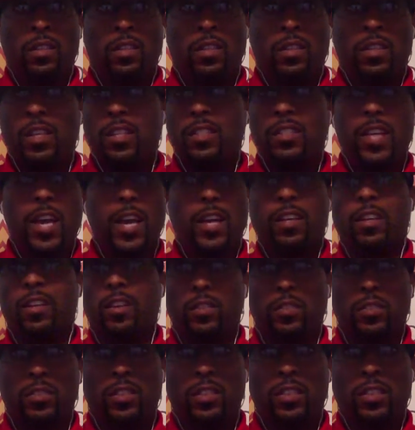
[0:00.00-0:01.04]
The
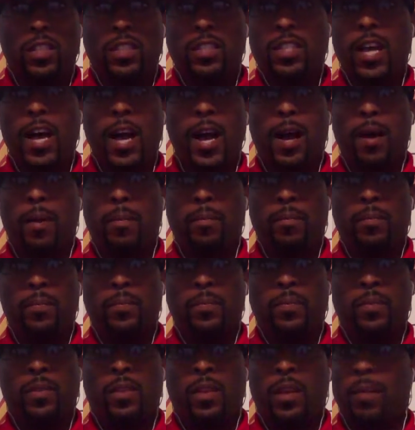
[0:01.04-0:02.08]
executives, the top.
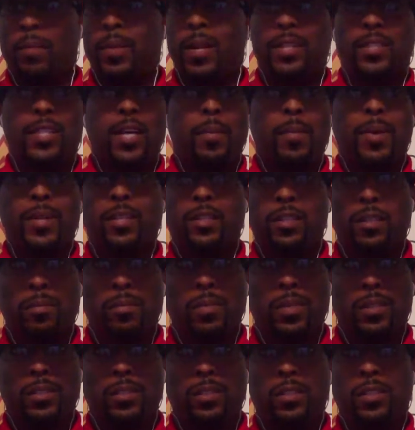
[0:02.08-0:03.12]
I'm not talking about the
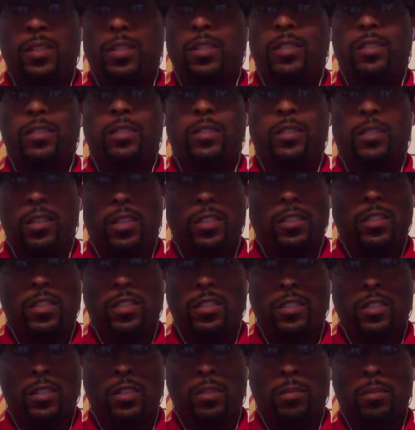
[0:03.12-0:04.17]
commissioner or the
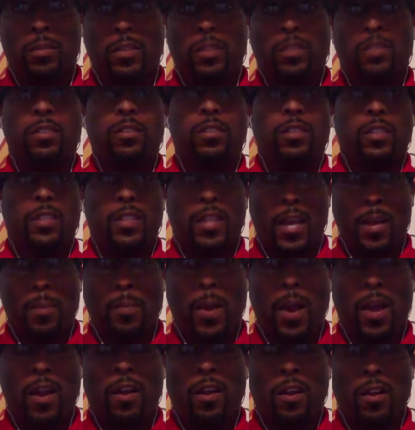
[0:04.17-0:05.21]
assistant commissioner. They
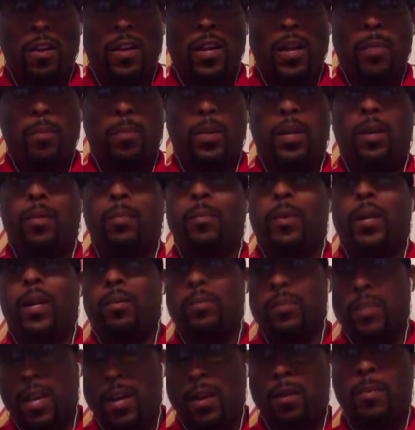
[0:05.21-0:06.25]
probably earn their money, but
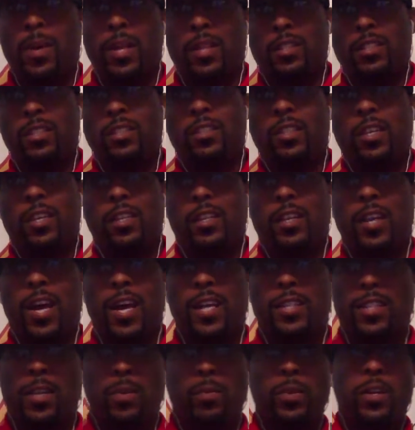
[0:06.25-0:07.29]
I'm talking about these other
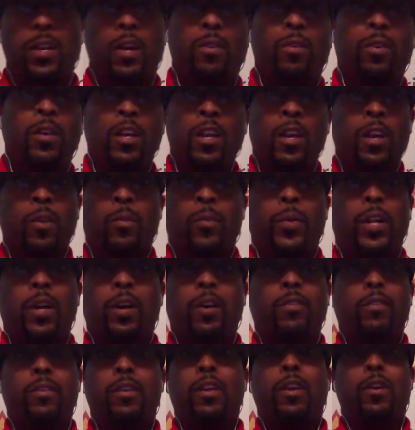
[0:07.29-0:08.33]
guys that we don't
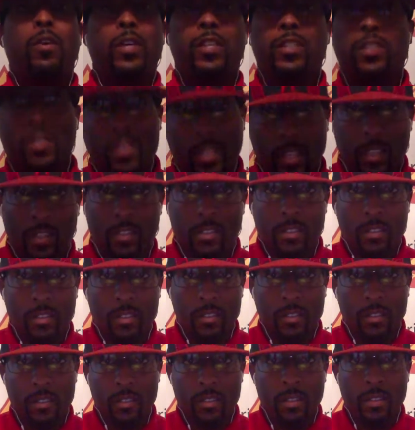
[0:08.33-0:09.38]
even know exist.
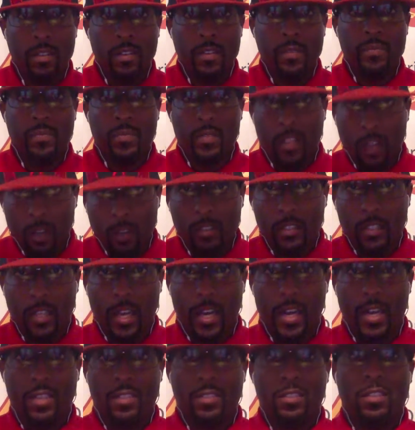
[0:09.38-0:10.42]
Those
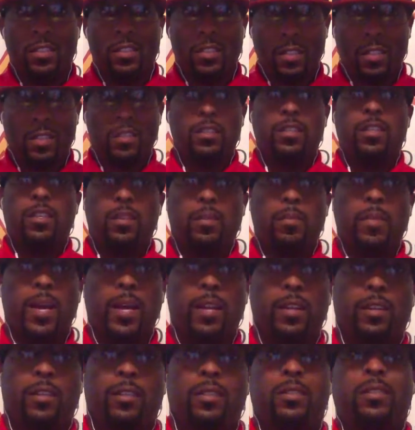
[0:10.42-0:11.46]
guys. Get them
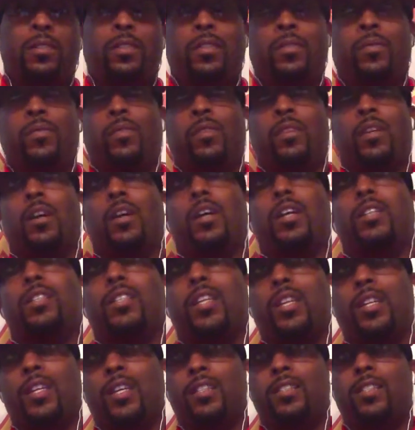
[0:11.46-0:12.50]
out of here. Go ahead and
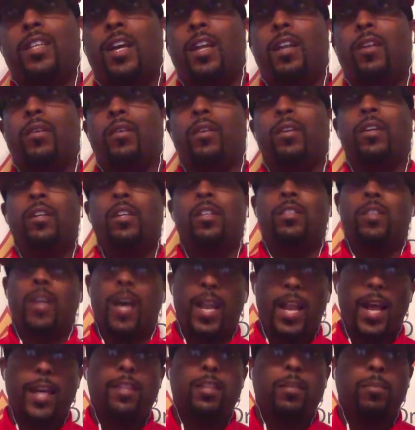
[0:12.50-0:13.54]
take their salary. So I
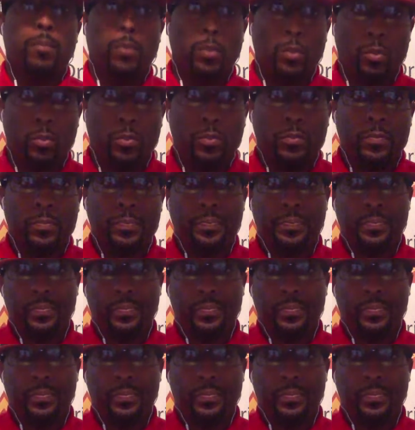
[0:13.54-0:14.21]
like the move.